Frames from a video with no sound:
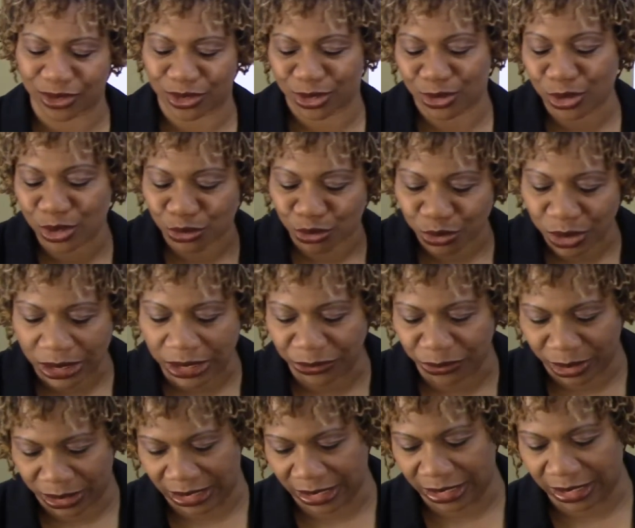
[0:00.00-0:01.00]
So it's really,
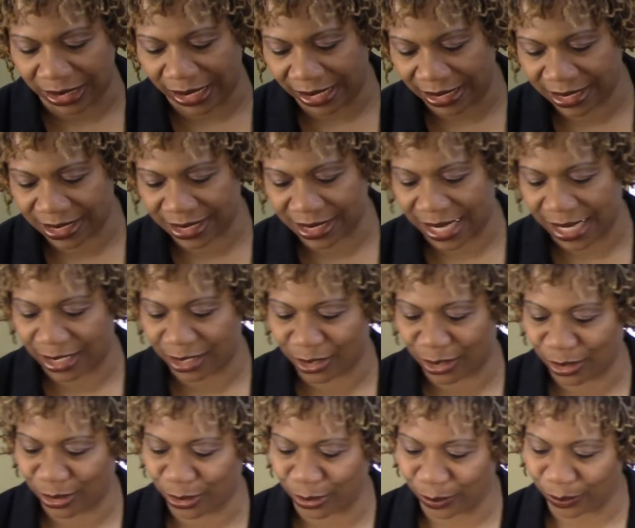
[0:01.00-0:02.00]
really good exercise
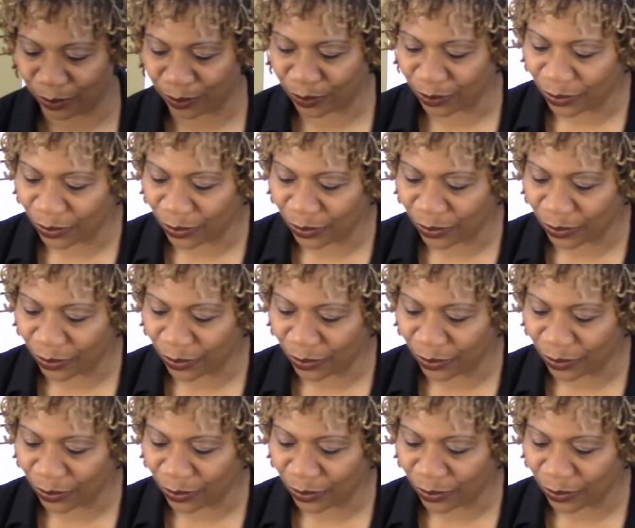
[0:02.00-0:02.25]
to do.